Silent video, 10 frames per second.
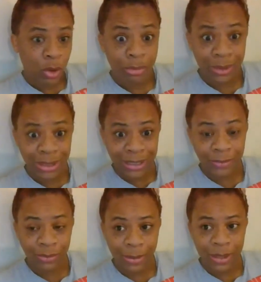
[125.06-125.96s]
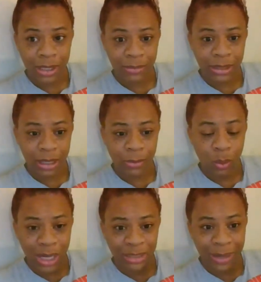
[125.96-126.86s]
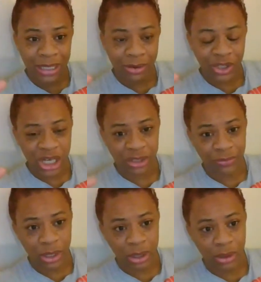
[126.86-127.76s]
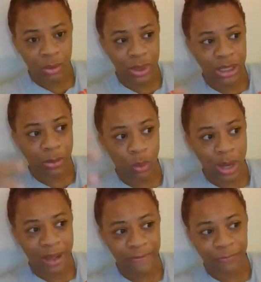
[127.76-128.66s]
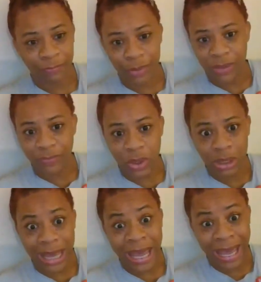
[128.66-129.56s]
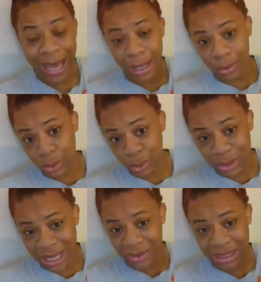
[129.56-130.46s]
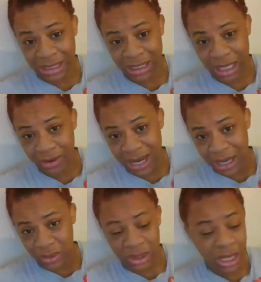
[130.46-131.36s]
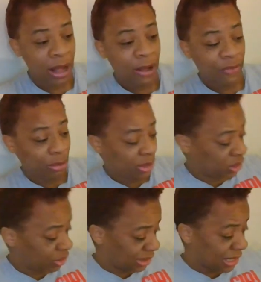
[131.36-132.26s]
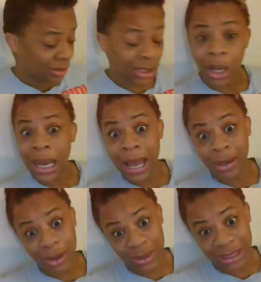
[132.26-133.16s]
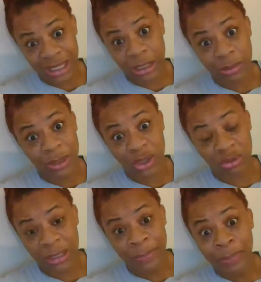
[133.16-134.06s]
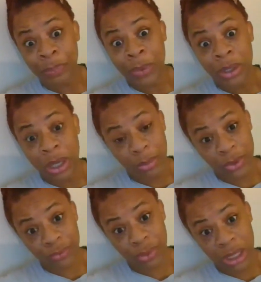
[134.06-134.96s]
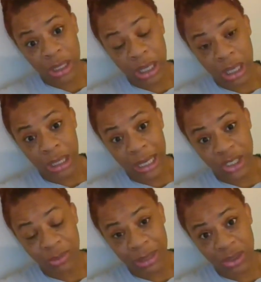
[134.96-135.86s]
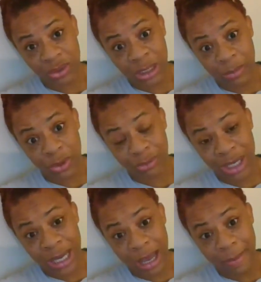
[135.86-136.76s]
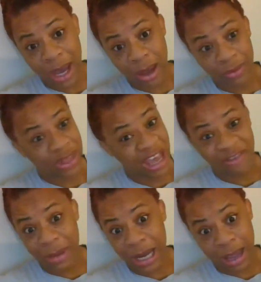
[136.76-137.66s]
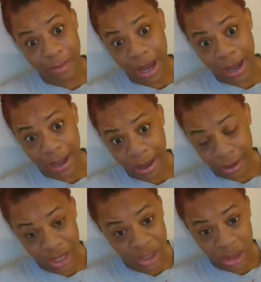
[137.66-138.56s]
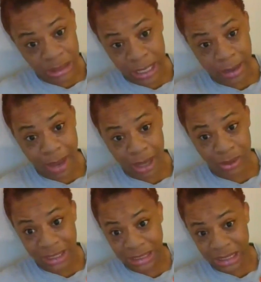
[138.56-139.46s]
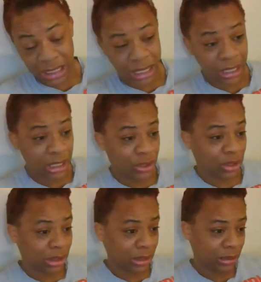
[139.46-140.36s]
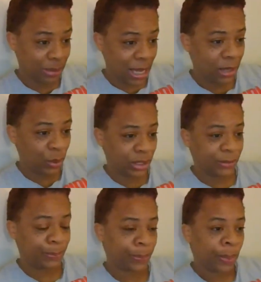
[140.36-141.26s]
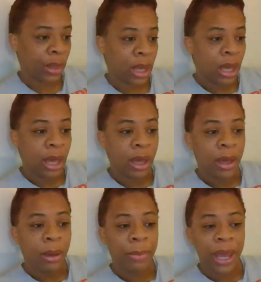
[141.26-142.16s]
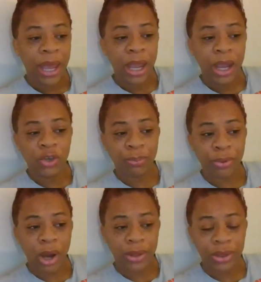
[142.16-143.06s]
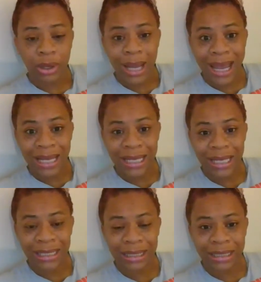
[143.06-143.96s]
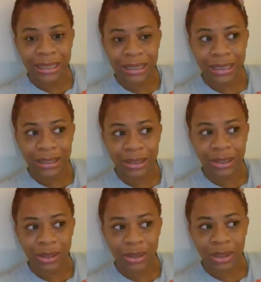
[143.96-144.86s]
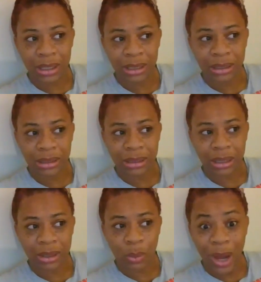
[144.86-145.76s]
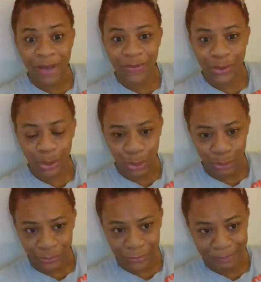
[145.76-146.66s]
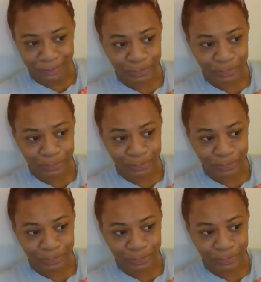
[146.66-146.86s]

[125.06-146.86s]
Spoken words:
remember to subscribe and thumbs up. Watch my Derek Jacks video with the wife in front of a house. Whose house is it? Their house, the mistress house. All I know is since mistress number three, alleged mistress number three came out, they've been MIA. They just came back on the scene like Easter Sunday. But anyways, Paige brother and his sister, his wife is over.